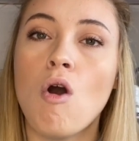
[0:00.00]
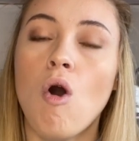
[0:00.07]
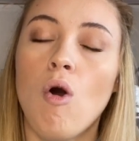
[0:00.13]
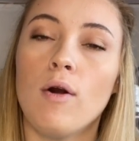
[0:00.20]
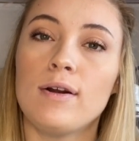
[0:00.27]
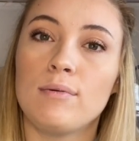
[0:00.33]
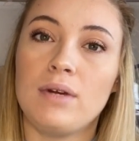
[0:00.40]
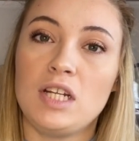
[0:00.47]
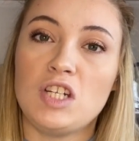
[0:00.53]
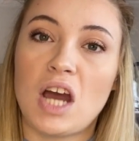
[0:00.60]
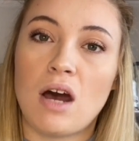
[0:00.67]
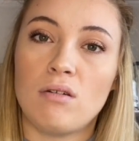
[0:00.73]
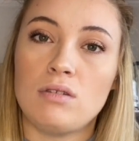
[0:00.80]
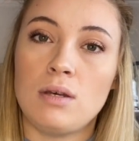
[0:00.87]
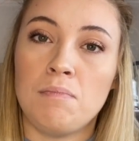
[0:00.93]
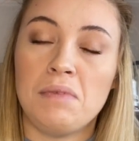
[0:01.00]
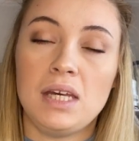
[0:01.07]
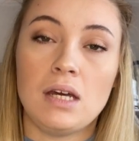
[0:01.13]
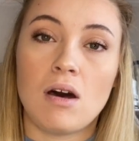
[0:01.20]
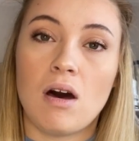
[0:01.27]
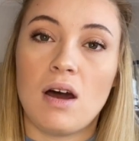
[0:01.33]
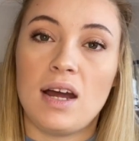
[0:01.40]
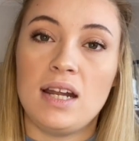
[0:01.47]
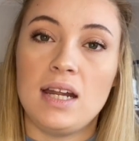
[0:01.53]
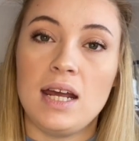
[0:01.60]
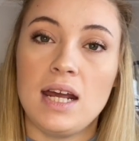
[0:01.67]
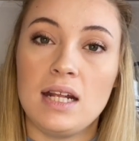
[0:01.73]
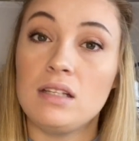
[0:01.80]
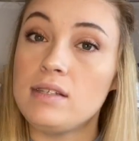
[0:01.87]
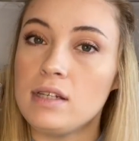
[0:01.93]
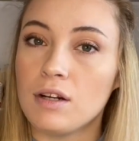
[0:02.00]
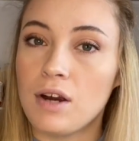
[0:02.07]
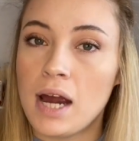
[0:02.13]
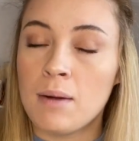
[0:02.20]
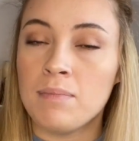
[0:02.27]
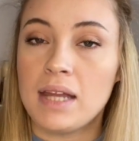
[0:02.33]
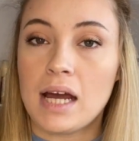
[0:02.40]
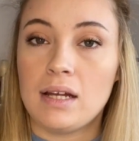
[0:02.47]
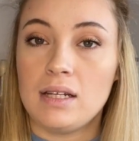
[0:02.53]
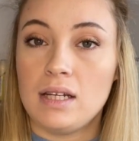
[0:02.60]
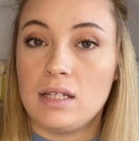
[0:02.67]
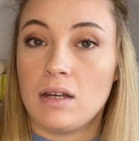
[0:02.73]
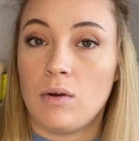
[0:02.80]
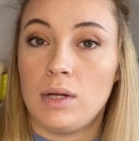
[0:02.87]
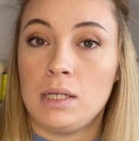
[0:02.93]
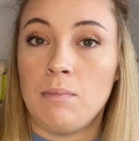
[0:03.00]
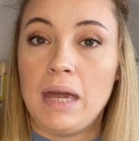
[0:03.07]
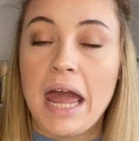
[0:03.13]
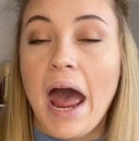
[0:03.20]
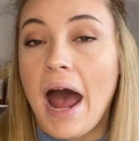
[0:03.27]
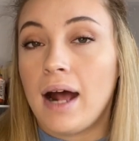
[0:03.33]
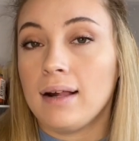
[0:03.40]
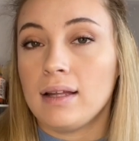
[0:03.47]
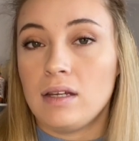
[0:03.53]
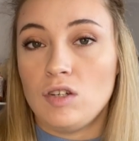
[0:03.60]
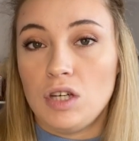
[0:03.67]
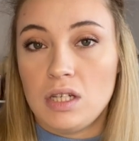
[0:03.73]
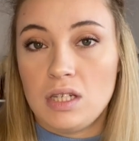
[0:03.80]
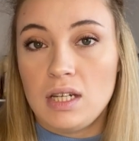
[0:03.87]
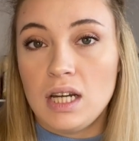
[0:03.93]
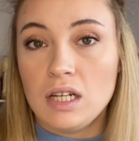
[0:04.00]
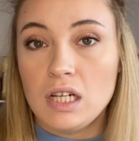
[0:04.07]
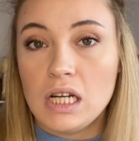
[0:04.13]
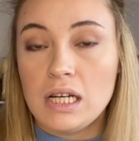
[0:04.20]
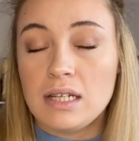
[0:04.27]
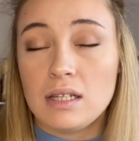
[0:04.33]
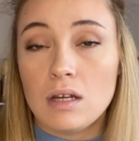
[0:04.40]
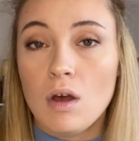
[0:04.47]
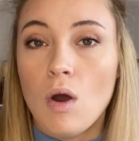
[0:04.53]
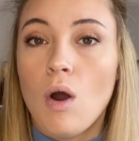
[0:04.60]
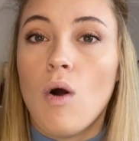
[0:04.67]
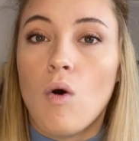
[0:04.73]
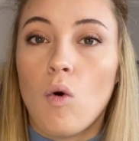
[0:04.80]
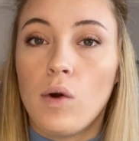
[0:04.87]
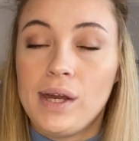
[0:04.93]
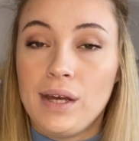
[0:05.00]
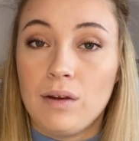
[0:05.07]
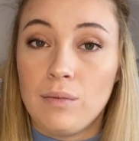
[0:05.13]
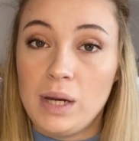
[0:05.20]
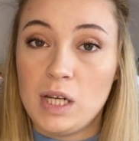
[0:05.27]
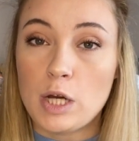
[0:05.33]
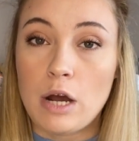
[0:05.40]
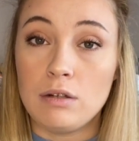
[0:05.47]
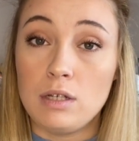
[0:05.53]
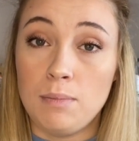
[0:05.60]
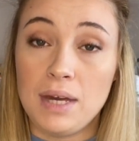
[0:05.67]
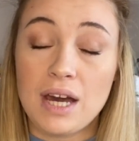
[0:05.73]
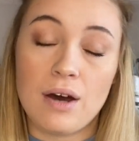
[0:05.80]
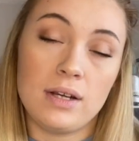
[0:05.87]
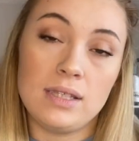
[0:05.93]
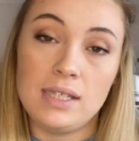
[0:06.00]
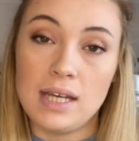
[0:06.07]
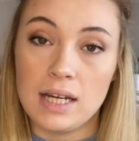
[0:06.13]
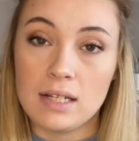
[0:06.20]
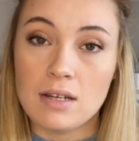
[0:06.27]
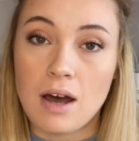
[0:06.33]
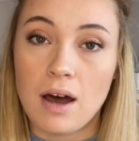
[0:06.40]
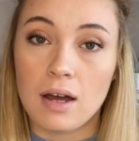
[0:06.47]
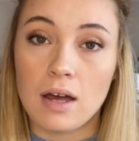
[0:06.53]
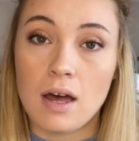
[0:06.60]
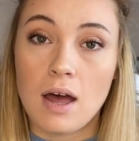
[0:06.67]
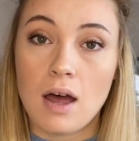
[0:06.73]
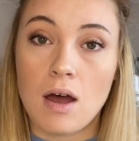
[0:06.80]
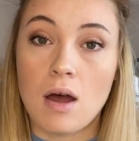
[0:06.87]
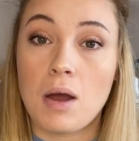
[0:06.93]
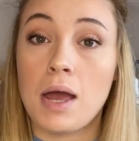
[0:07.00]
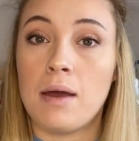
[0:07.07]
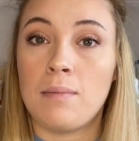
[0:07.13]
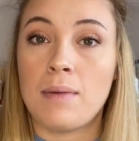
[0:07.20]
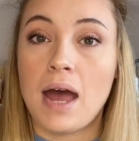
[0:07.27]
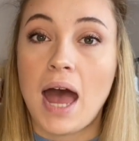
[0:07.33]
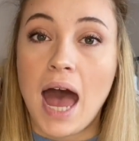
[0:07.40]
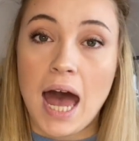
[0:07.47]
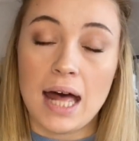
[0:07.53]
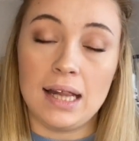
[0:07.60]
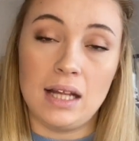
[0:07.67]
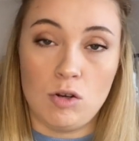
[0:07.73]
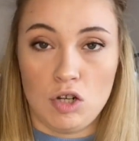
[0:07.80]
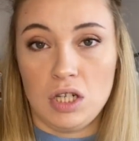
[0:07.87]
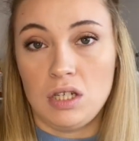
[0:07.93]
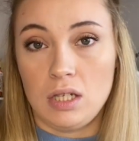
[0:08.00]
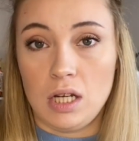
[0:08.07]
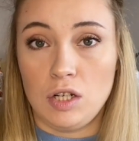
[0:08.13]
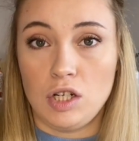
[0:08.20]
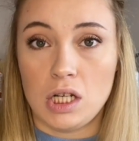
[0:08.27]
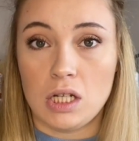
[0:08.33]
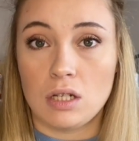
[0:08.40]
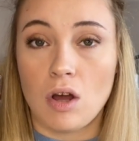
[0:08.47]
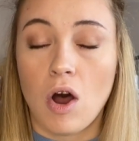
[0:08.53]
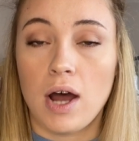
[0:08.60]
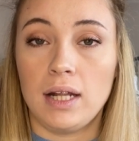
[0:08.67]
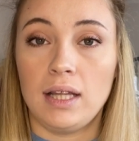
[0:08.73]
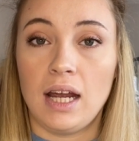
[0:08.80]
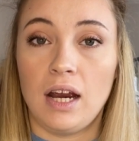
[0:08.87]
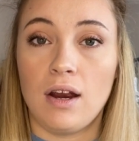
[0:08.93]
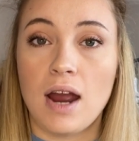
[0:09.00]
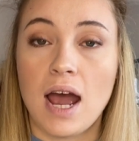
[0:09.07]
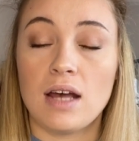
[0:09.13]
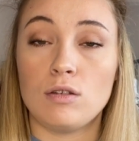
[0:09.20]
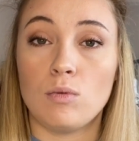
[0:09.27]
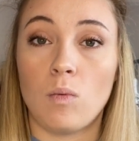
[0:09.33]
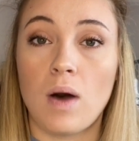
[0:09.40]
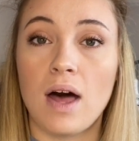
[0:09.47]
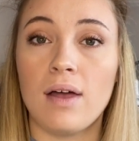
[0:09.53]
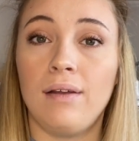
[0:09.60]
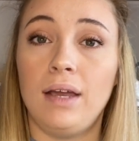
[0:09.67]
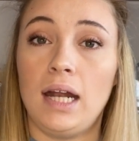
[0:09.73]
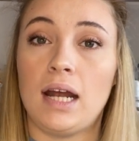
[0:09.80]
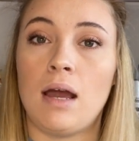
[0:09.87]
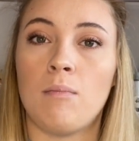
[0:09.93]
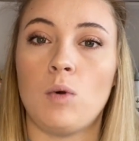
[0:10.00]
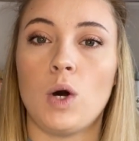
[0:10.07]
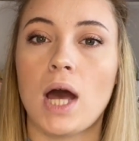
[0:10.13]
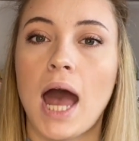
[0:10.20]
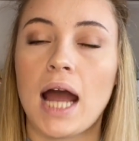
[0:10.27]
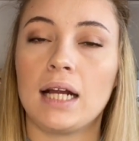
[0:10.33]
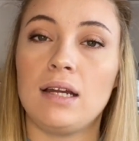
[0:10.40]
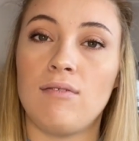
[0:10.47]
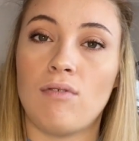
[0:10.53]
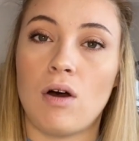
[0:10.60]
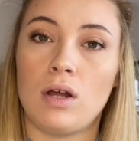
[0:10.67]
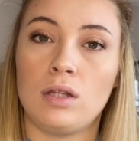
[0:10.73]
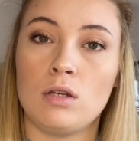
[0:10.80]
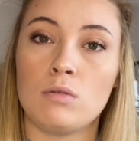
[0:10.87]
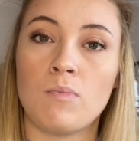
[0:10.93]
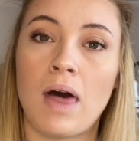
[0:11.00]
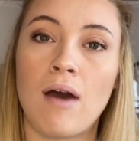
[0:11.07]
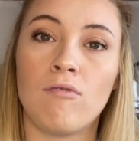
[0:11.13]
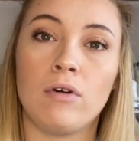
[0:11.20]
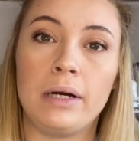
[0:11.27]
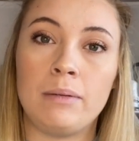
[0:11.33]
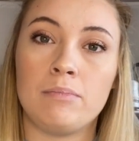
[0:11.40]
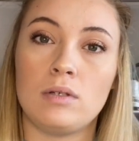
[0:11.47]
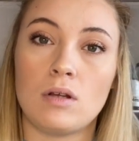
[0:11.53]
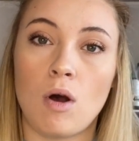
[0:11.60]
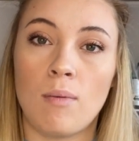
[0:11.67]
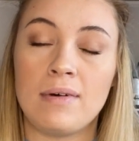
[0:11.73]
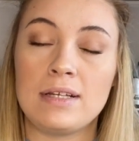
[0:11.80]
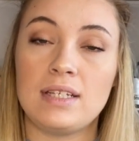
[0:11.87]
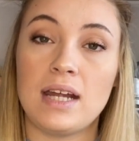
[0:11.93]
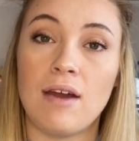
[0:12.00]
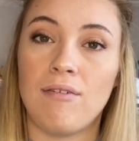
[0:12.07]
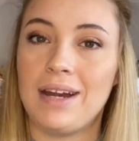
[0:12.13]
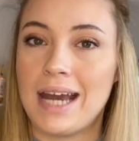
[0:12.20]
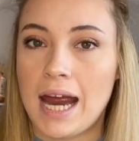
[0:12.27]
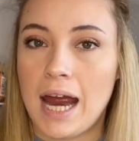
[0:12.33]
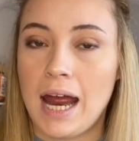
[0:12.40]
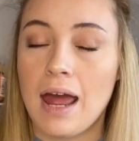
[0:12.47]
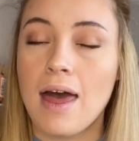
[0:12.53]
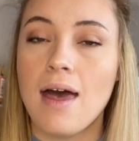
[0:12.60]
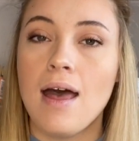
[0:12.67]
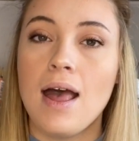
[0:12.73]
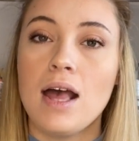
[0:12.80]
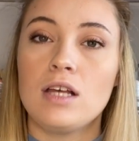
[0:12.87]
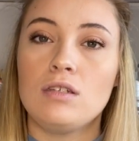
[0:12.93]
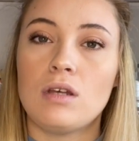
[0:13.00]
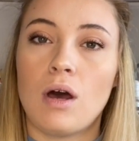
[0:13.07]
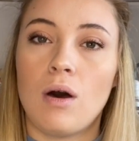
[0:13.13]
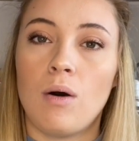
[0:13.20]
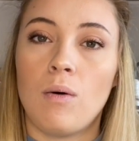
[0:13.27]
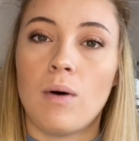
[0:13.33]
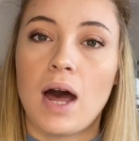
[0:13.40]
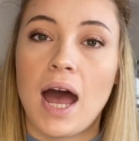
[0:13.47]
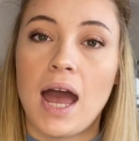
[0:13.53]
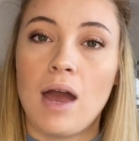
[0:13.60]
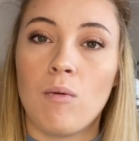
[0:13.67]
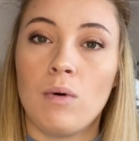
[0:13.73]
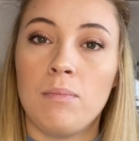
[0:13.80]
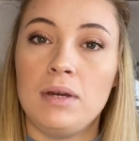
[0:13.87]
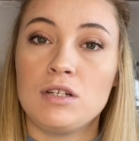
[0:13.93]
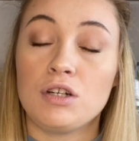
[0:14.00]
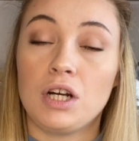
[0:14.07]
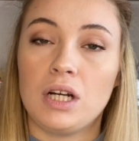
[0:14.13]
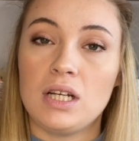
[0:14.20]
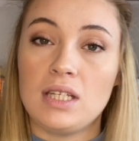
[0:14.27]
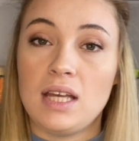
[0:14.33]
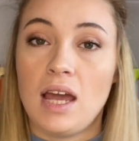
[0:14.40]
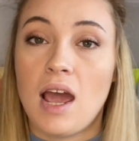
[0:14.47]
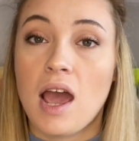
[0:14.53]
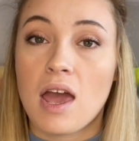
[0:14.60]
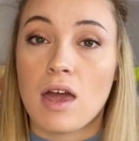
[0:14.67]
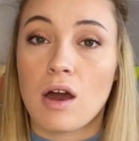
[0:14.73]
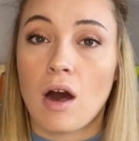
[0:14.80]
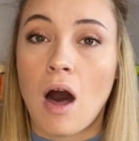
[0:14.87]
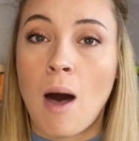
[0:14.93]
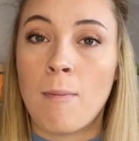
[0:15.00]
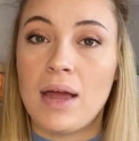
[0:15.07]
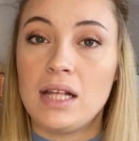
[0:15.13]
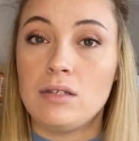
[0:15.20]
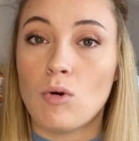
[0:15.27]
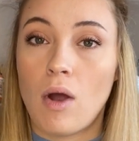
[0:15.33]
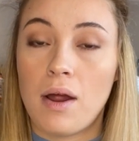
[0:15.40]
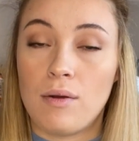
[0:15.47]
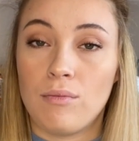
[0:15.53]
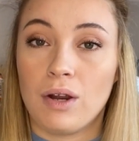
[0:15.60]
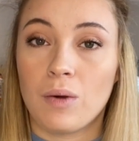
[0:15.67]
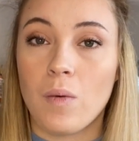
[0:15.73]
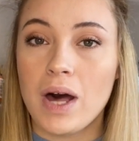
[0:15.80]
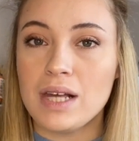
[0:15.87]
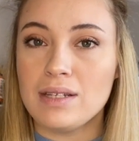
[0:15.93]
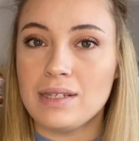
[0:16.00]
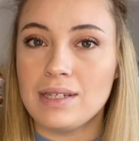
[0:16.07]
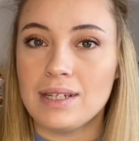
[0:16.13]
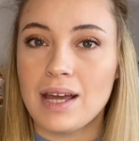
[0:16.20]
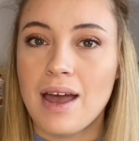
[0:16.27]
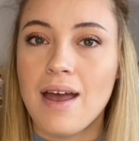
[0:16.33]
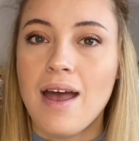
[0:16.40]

or reach out to me on Instagram. That is going to be @LiciousStitches, or you can reach out to me on TikTok. I am @LiciousStitches on there as well, and I'm active on those platforms almost every day. So I will be sure to see your comments and requests.